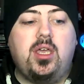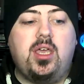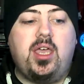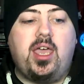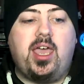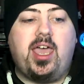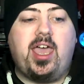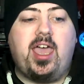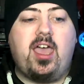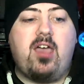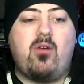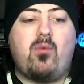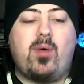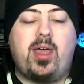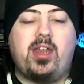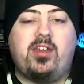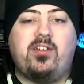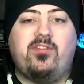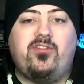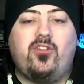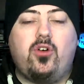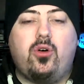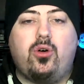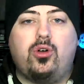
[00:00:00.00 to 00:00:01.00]
when,
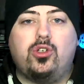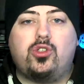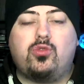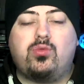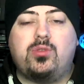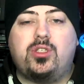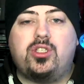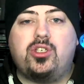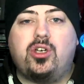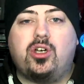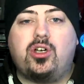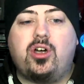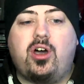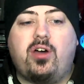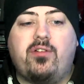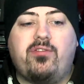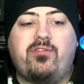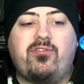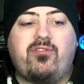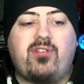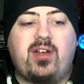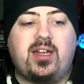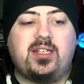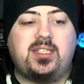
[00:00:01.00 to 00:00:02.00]
of course, we took on
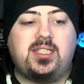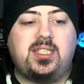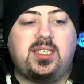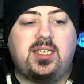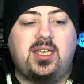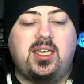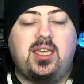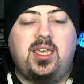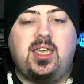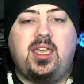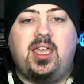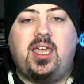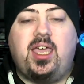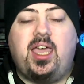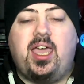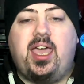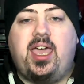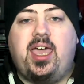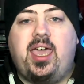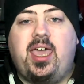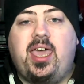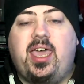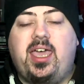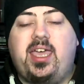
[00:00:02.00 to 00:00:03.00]
France
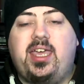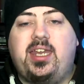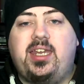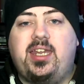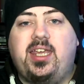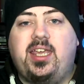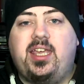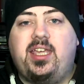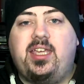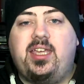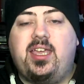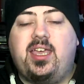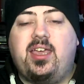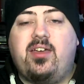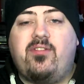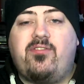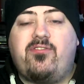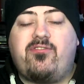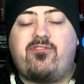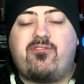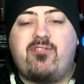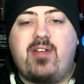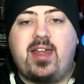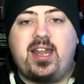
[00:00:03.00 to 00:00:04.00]
in a
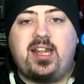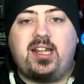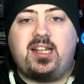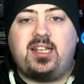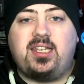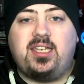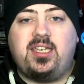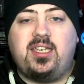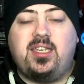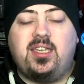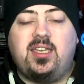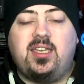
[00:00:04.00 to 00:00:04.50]
friendly.